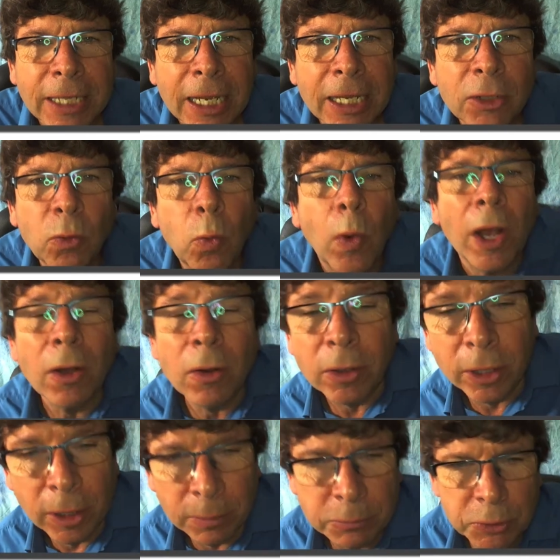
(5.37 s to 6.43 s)
and
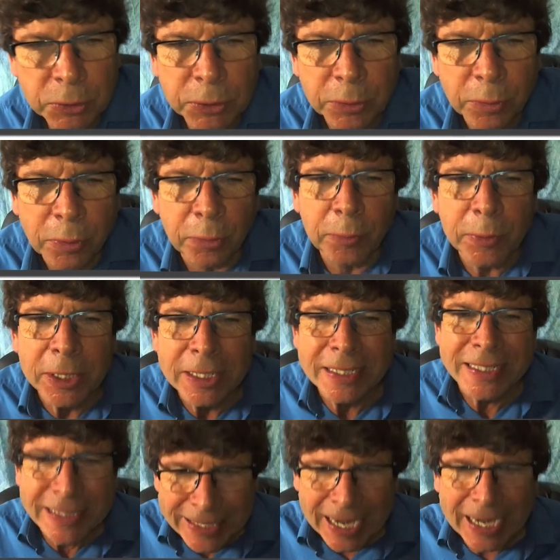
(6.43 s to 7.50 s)
welcome to three
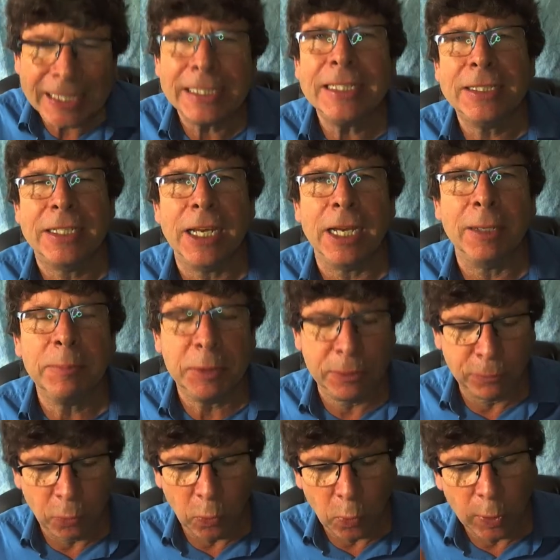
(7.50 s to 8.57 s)
daily tips
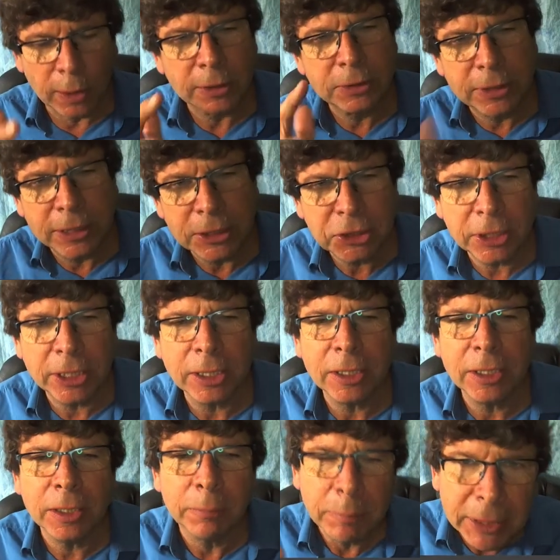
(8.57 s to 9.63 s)
for teaching,
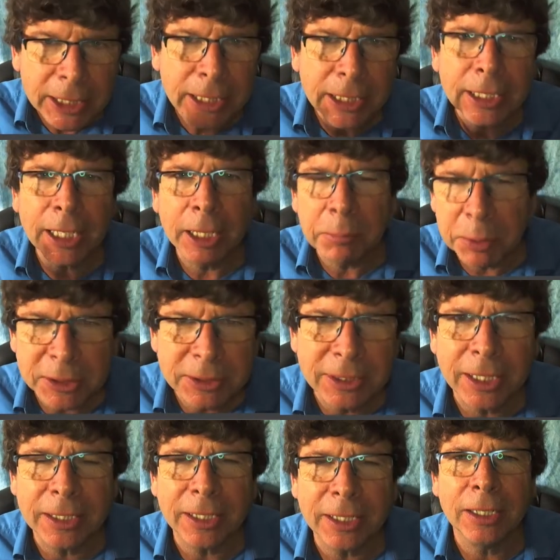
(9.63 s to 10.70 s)
meeting, and
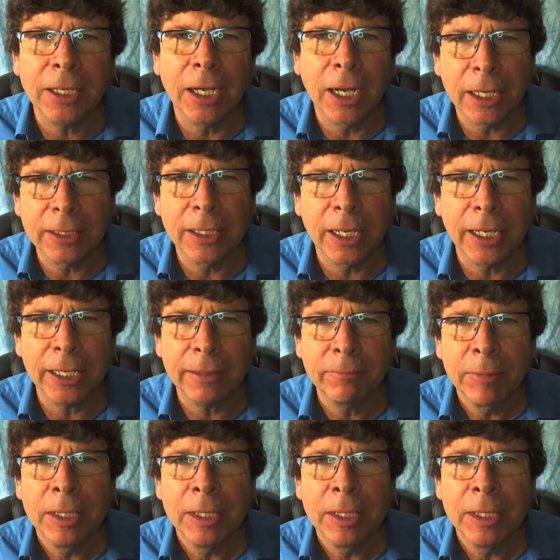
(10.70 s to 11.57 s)
presenting online.